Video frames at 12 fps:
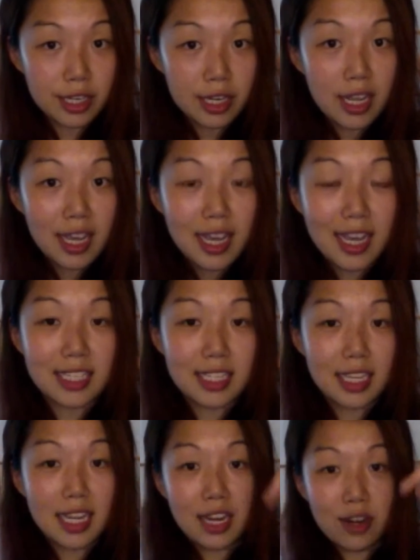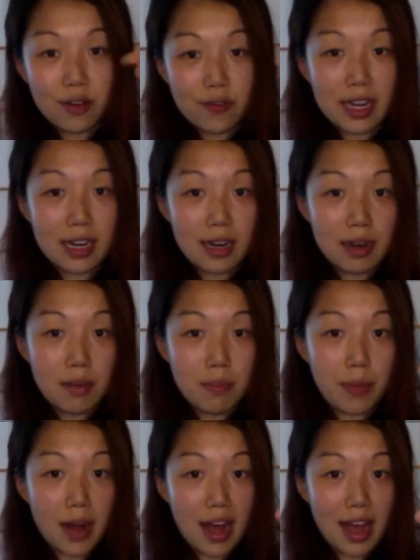It's innervated
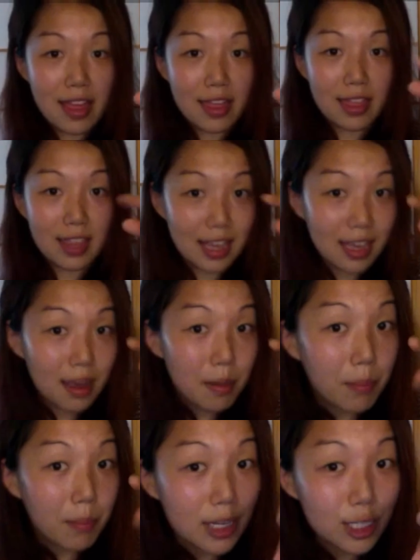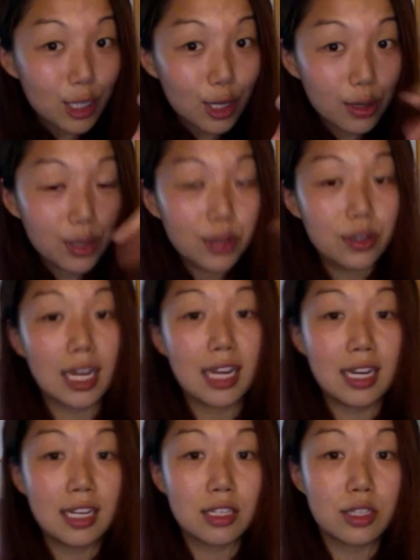by the
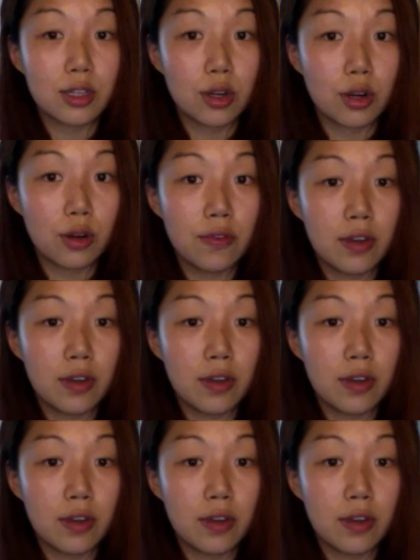musculocutaneous nerve